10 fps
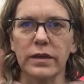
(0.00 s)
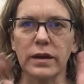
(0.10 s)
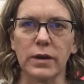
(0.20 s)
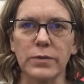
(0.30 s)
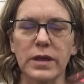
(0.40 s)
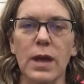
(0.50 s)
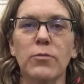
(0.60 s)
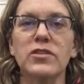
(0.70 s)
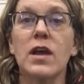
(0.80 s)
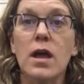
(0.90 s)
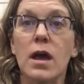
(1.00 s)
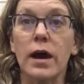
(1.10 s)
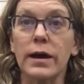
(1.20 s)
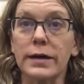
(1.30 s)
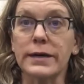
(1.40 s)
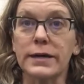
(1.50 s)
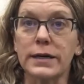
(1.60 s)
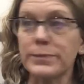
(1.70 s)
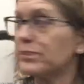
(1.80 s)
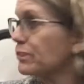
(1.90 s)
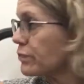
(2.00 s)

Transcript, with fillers: thing again with the cameras. Um,